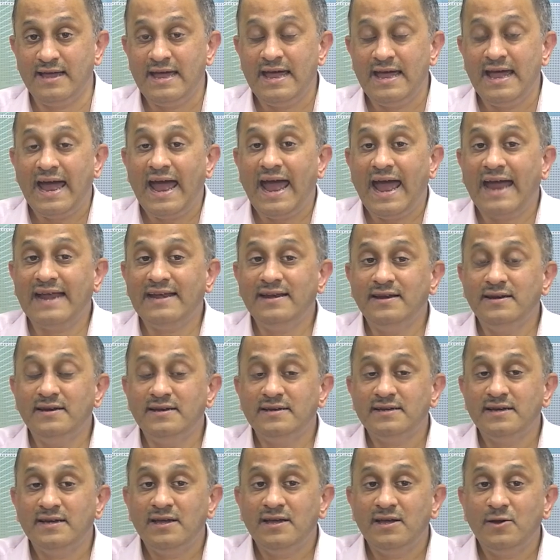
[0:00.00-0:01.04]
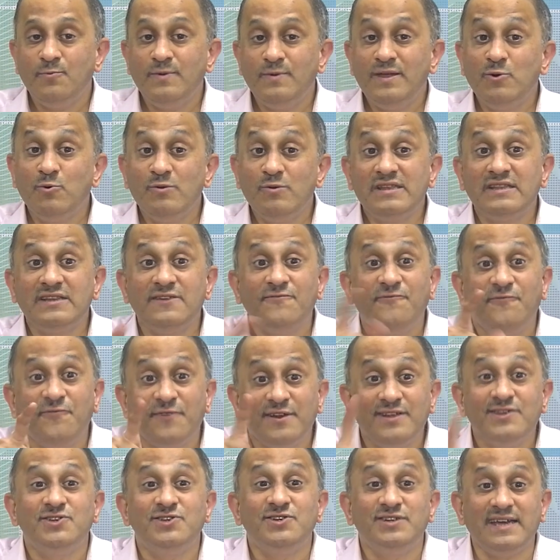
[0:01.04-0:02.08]
and we use
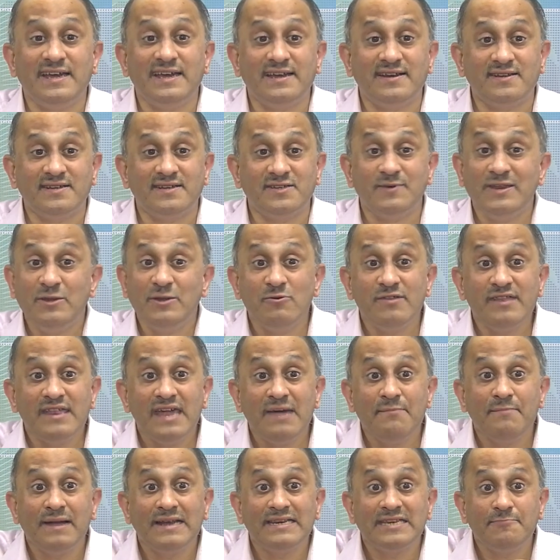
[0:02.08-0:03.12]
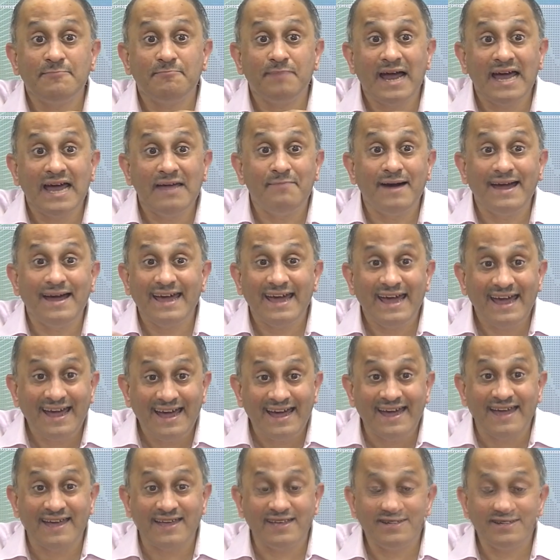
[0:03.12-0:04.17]
differentiators. When you say multiply by
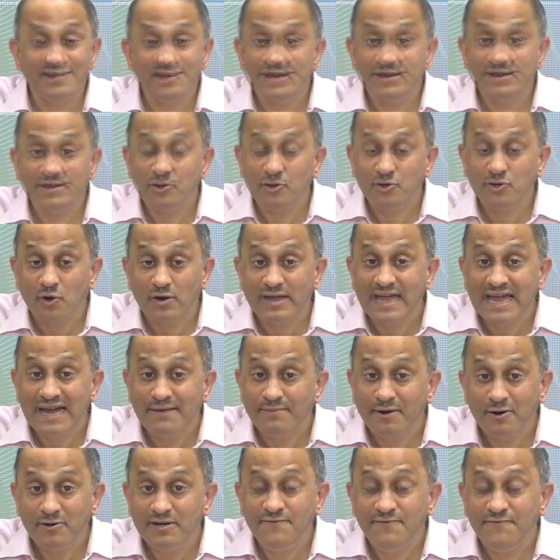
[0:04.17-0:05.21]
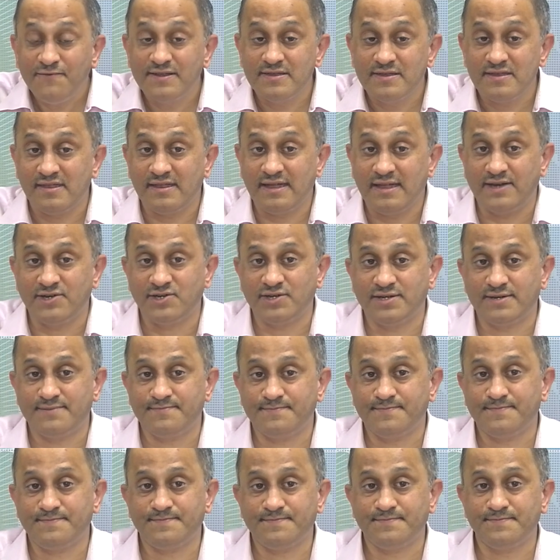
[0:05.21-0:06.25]
s, you are talking about differentiation.
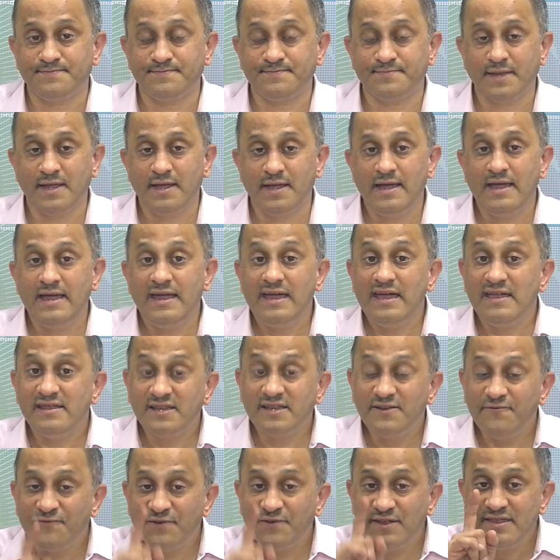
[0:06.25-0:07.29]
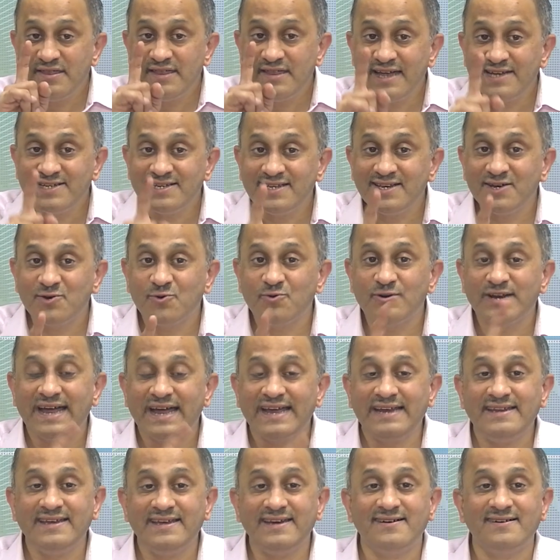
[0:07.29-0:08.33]
Is differentiation a good
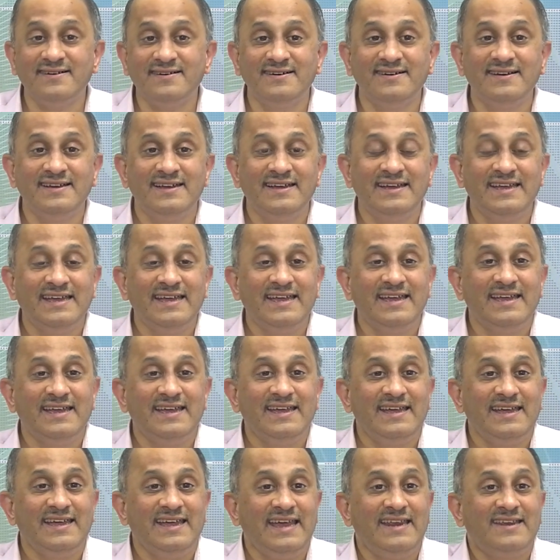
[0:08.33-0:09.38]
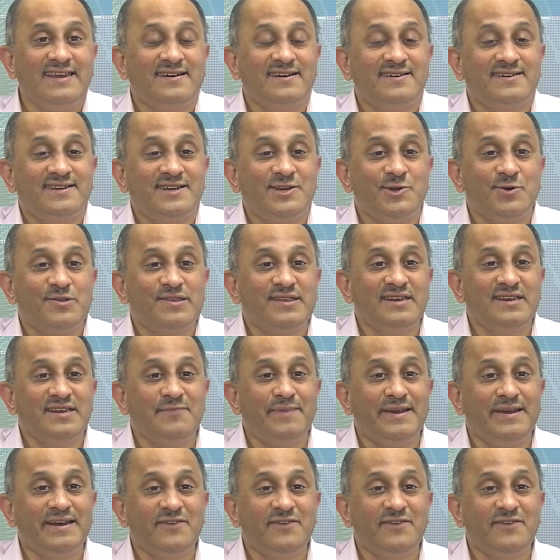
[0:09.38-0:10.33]
idea in continuous independent